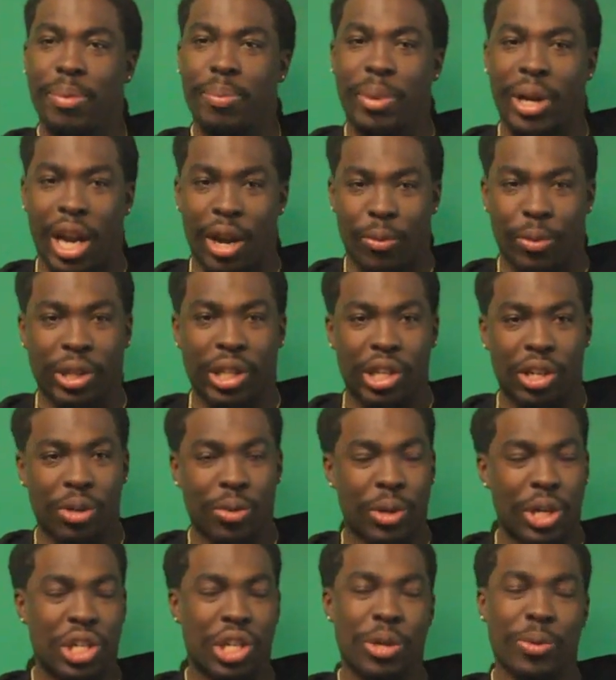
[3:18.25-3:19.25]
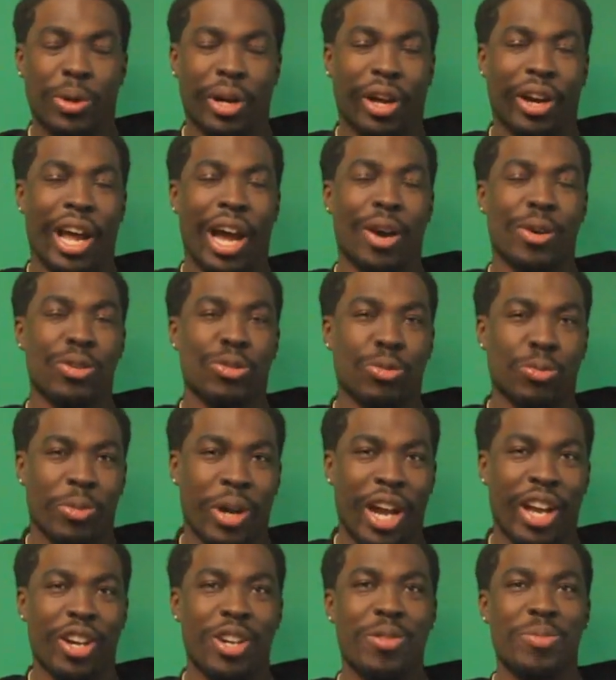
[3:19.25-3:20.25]
but I really do wish he went on Hours with
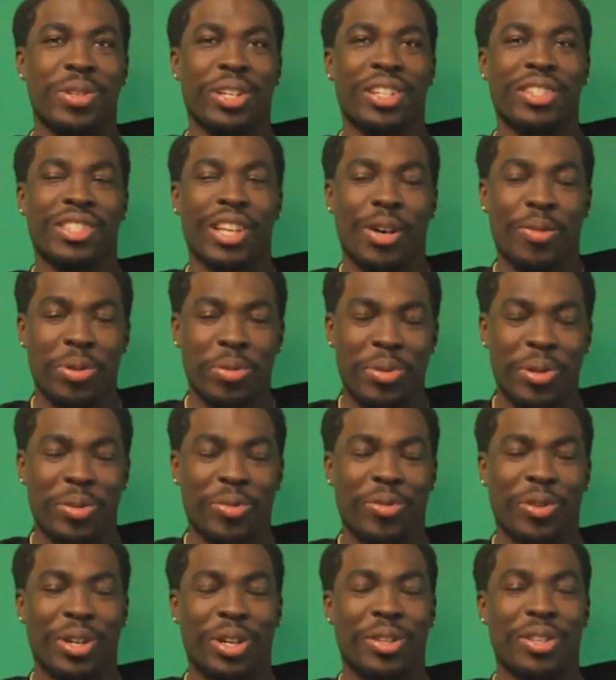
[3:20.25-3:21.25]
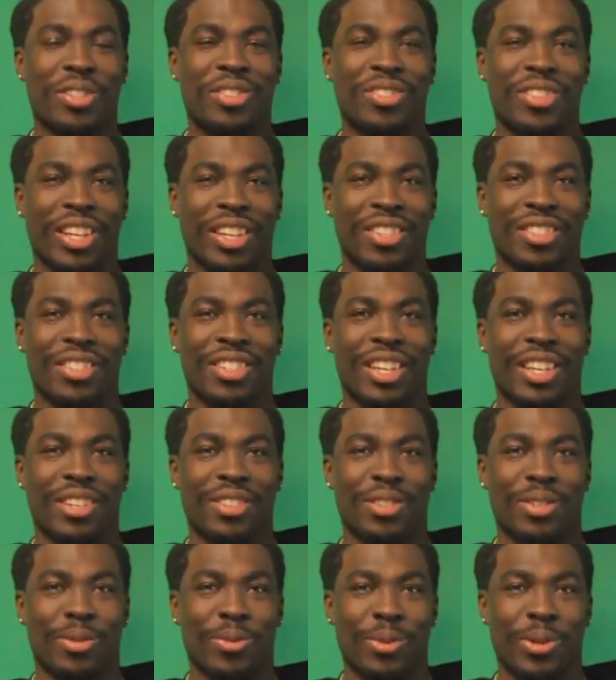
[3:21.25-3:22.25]
Brian Herman because that would have been one of the sickest
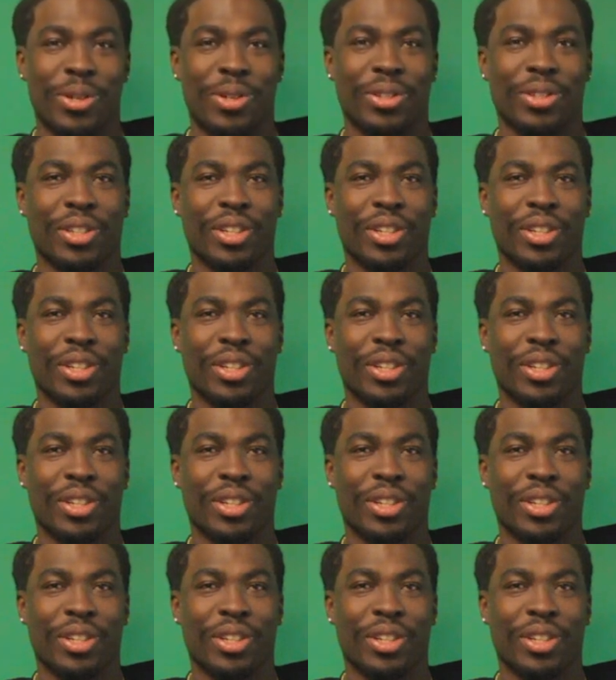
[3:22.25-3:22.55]
things in the world